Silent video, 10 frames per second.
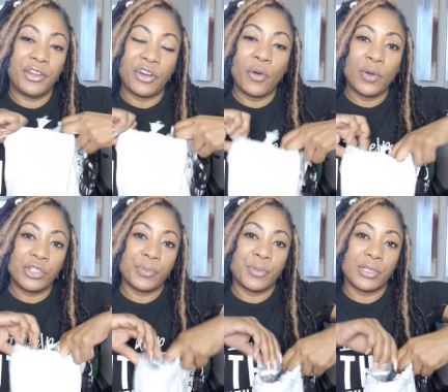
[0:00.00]
You don't
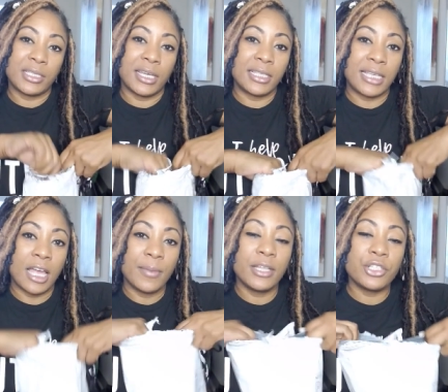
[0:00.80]
want your books to get
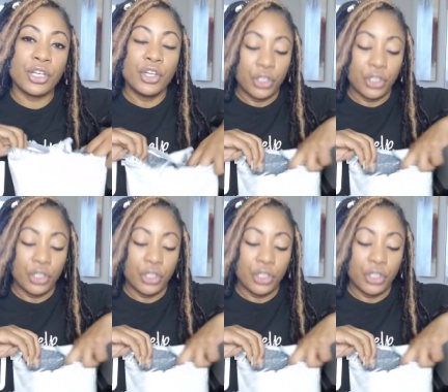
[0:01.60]
damaged.